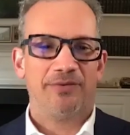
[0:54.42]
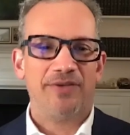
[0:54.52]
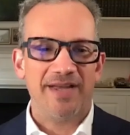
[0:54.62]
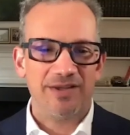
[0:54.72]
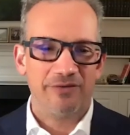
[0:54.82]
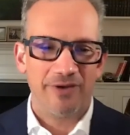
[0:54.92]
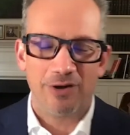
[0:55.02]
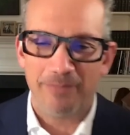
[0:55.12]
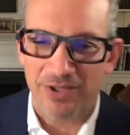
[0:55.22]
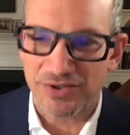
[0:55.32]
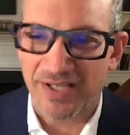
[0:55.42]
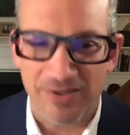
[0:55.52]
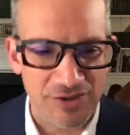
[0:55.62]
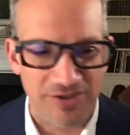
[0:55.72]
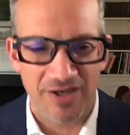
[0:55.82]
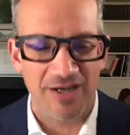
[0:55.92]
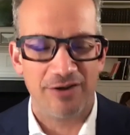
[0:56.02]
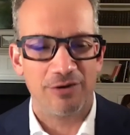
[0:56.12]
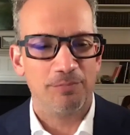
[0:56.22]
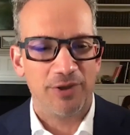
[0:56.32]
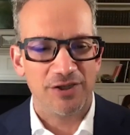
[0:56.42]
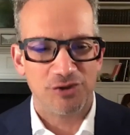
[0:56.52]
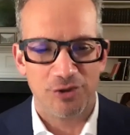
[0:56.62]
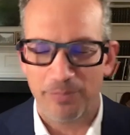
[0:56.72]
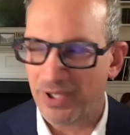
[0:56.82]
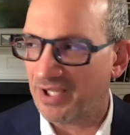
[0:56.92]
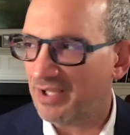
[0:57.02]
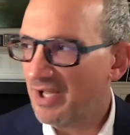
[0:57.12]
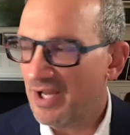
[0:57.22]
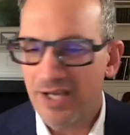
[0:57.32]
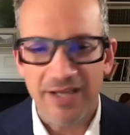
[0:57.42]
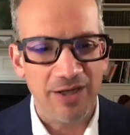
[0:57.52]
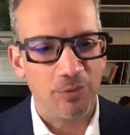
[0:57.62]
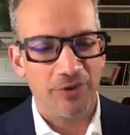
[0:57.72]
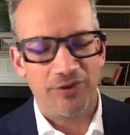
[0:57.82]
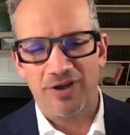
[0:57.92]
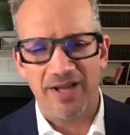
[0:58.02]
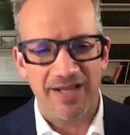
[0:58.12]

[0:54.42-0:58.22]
thank you very much. Again, just an honor and pleasure to be here with you today.